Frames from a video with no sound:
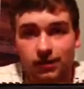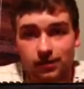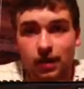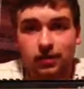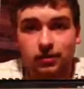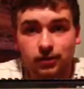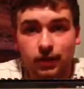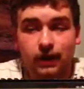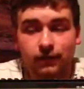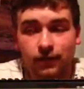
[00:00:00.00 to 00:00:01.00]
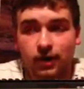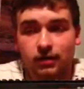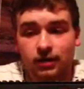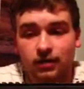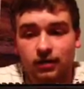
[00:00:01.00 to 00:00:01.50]
sponsored by
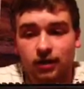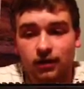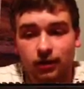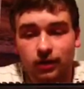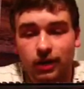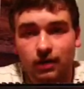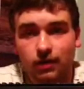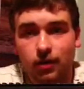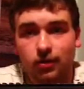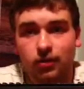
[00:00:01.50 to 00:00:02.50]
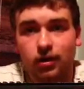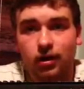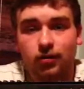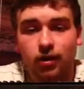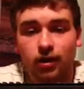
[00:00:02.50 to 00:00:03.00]
Fox Airsoft, located in Parker,
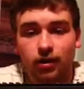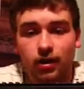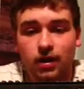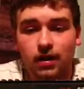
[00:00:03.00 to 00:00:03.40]
Colorado,